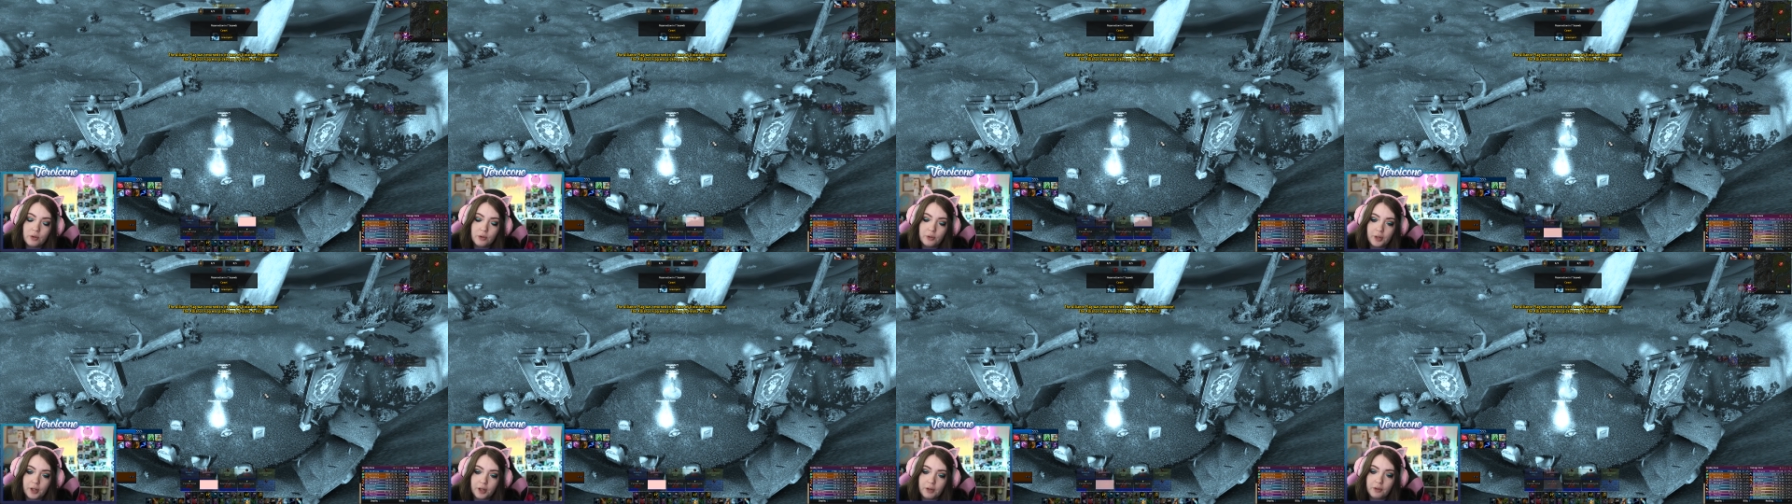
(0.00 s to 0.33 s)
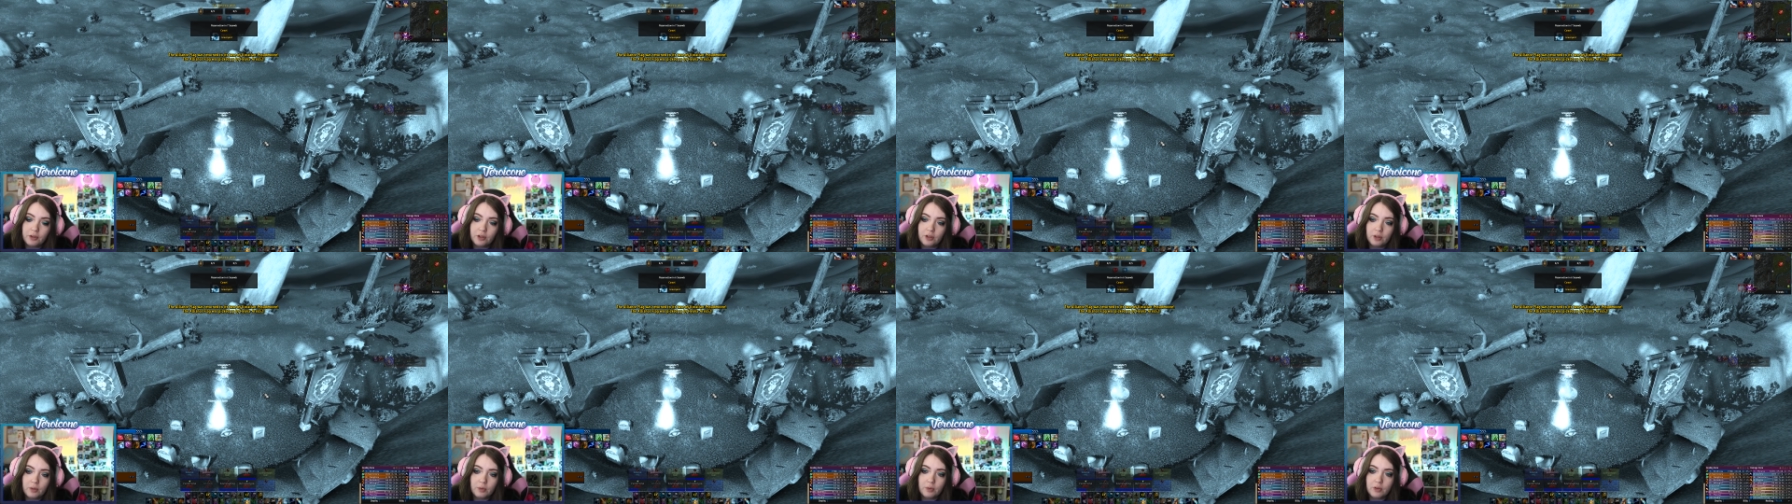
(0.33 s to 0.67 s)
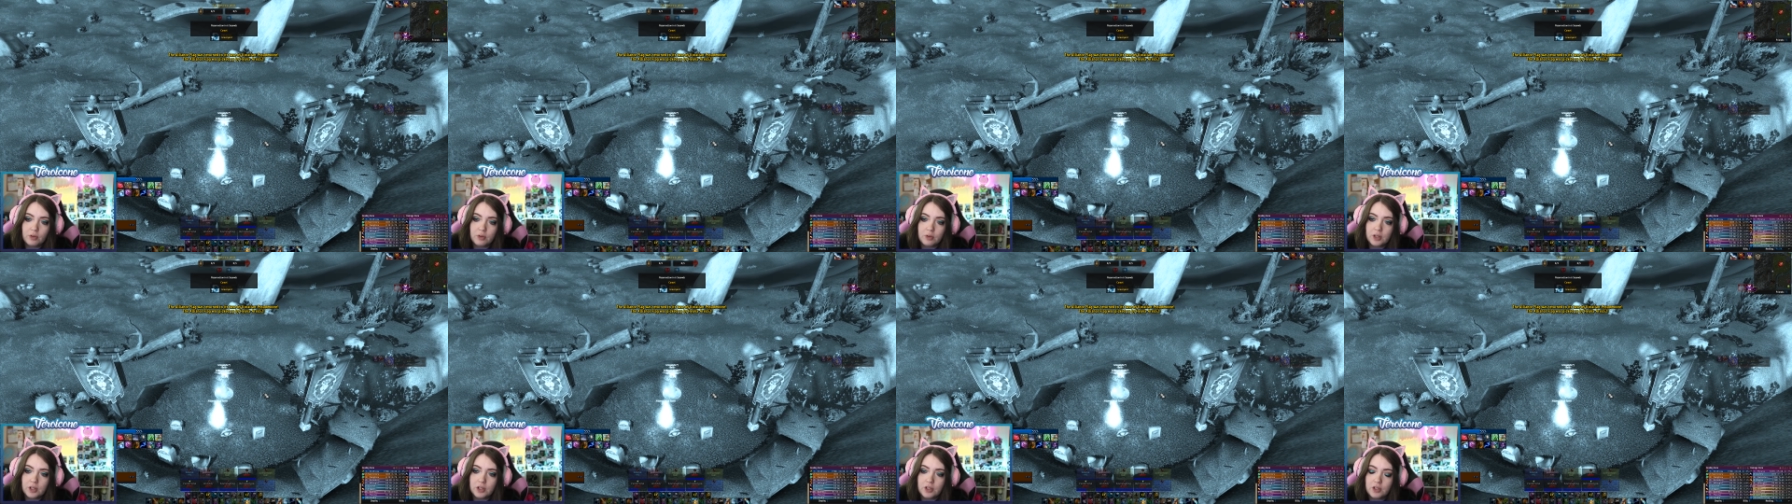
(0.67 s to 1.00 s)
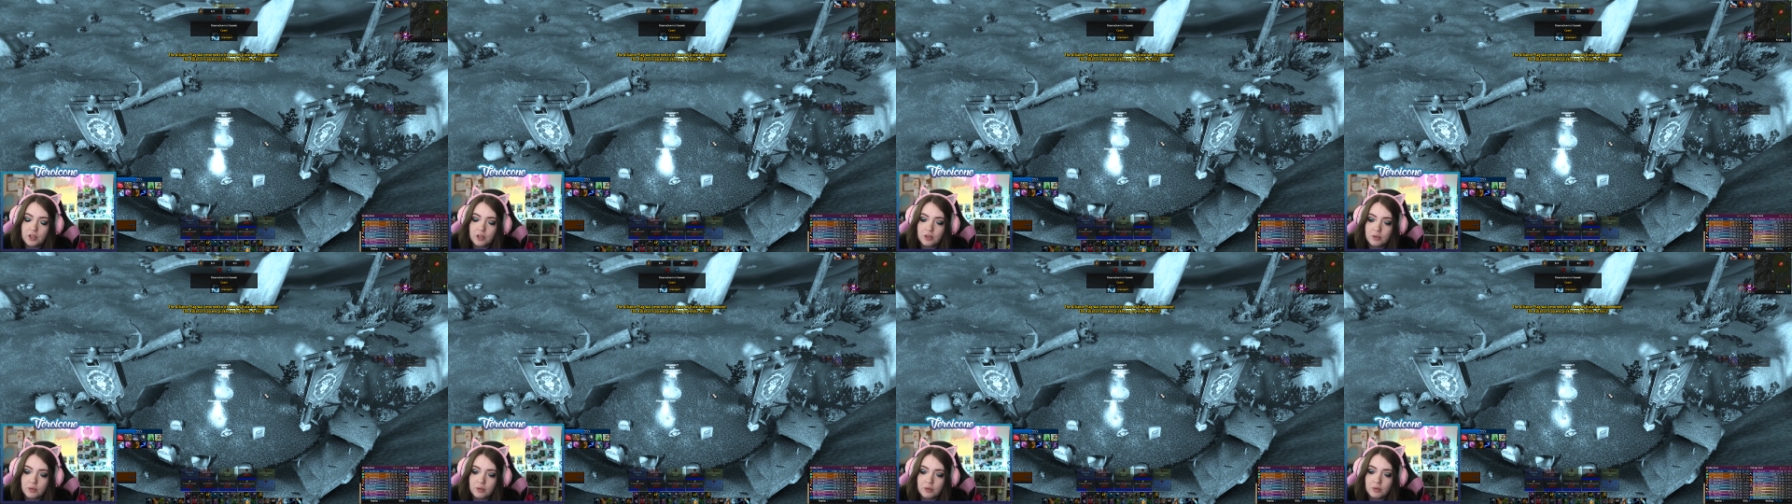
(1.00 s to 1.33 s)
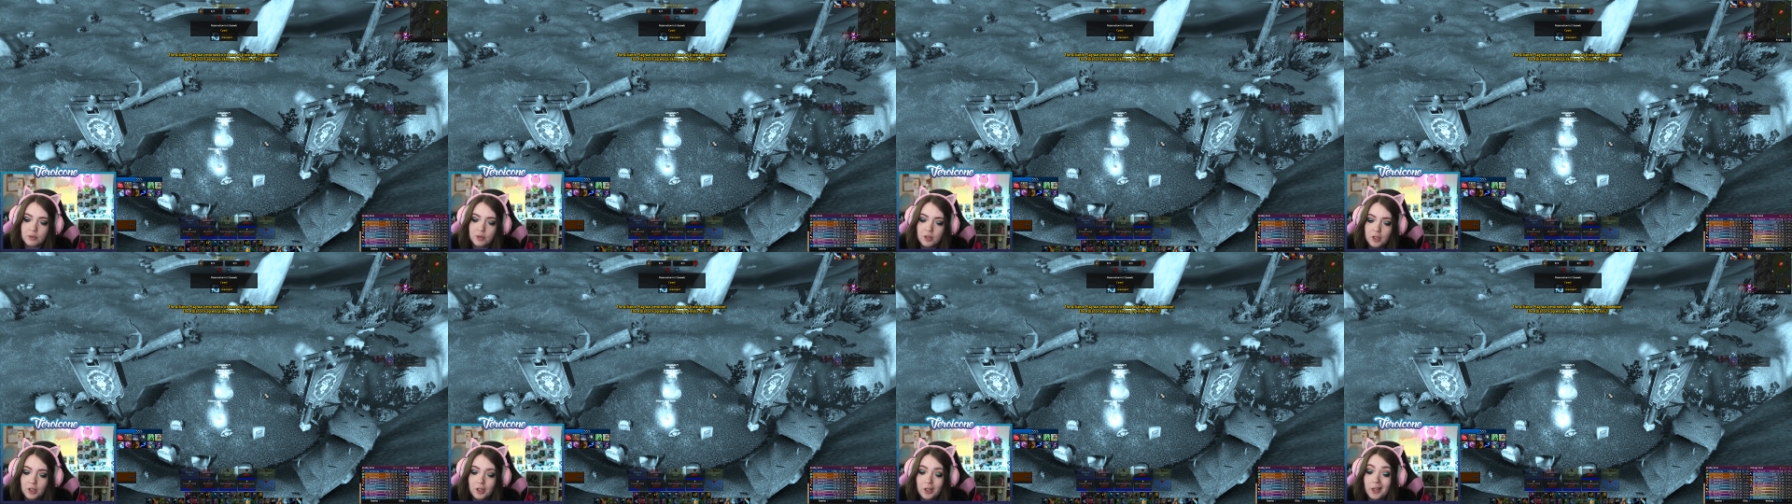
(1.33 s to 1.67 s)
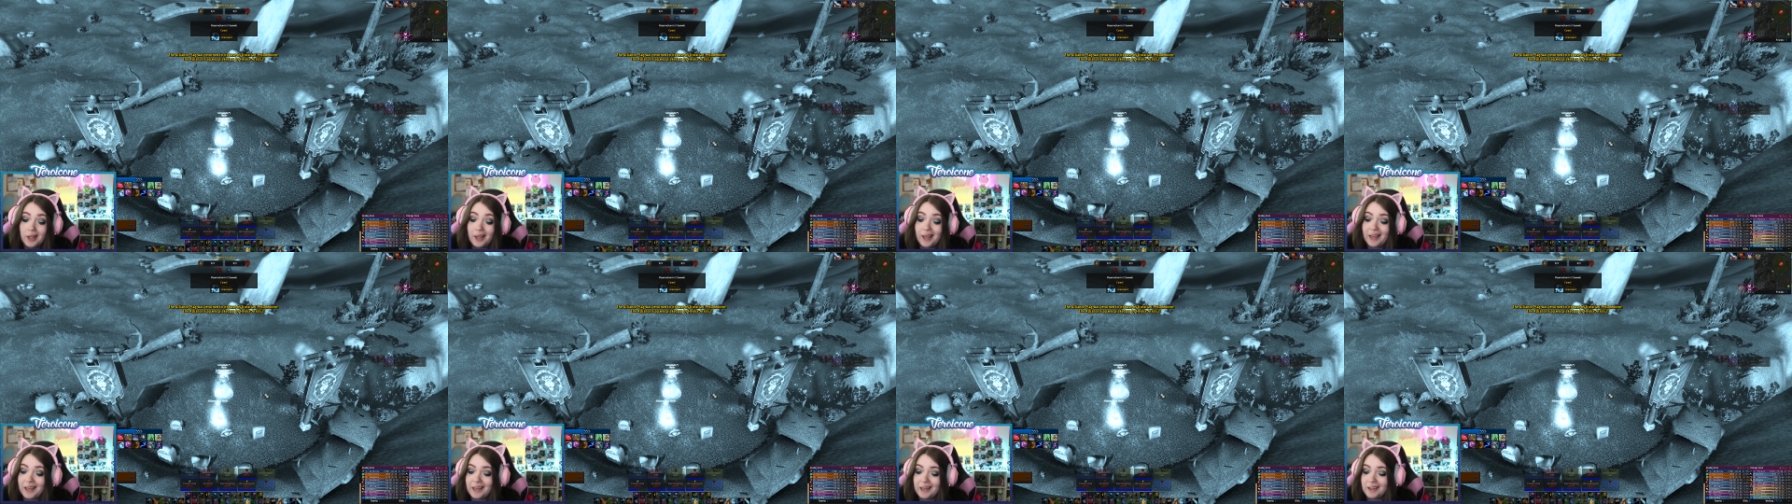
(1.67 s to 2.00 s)
I originally was going to,
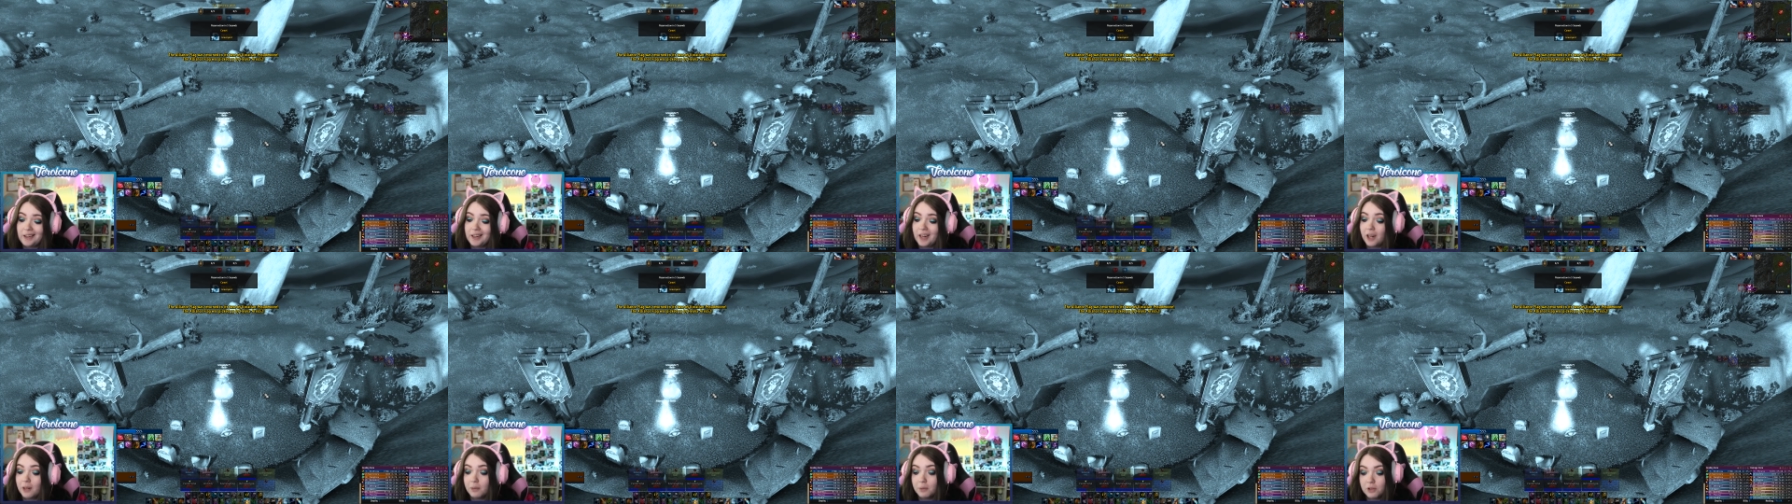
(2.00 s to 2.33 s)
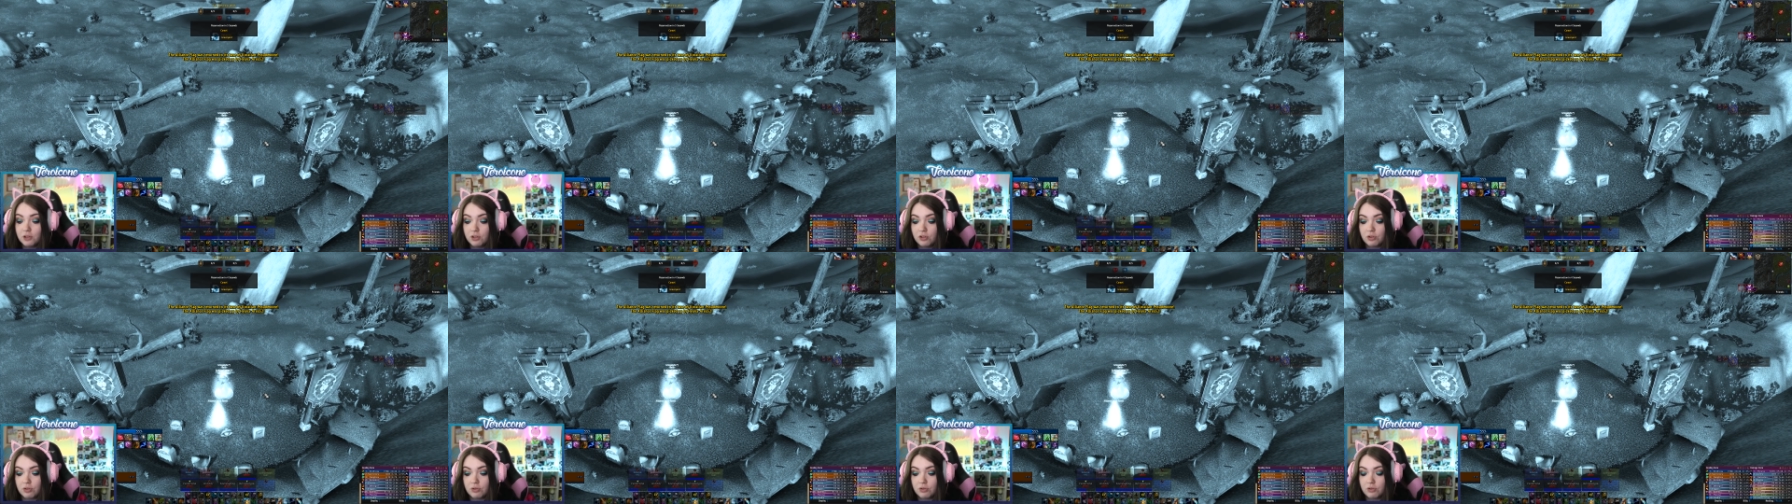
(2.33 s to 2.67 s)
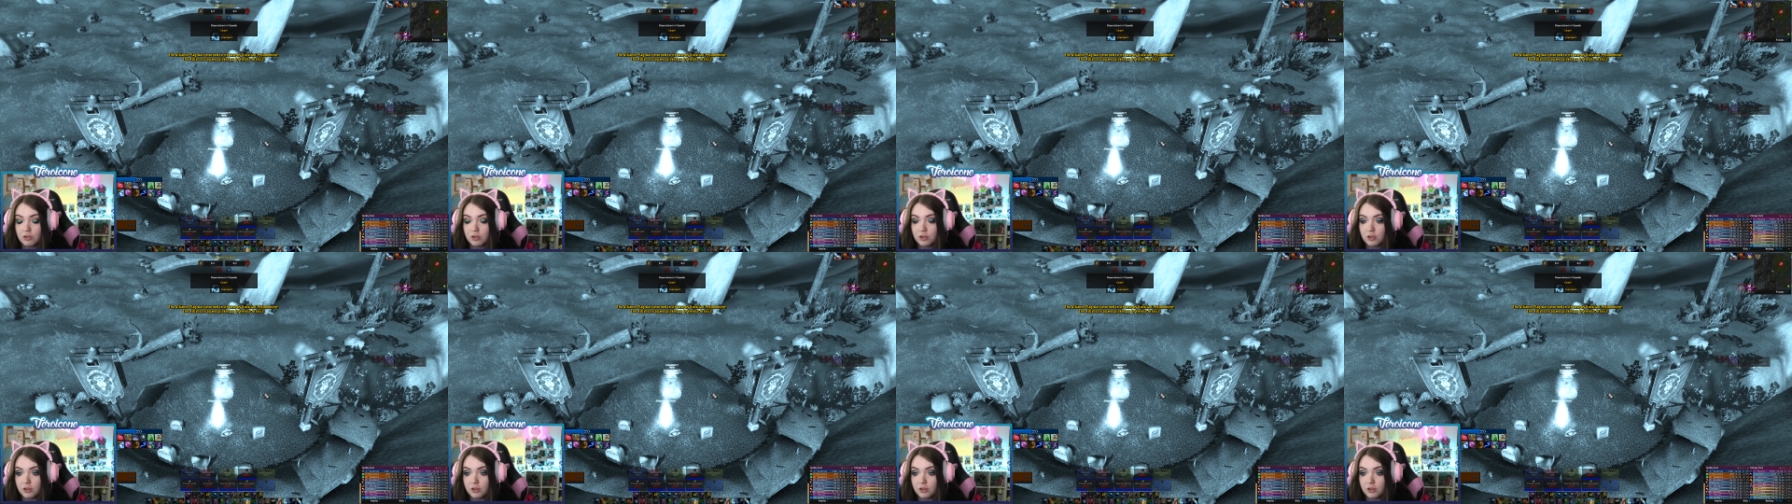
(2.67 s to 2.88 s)
and I was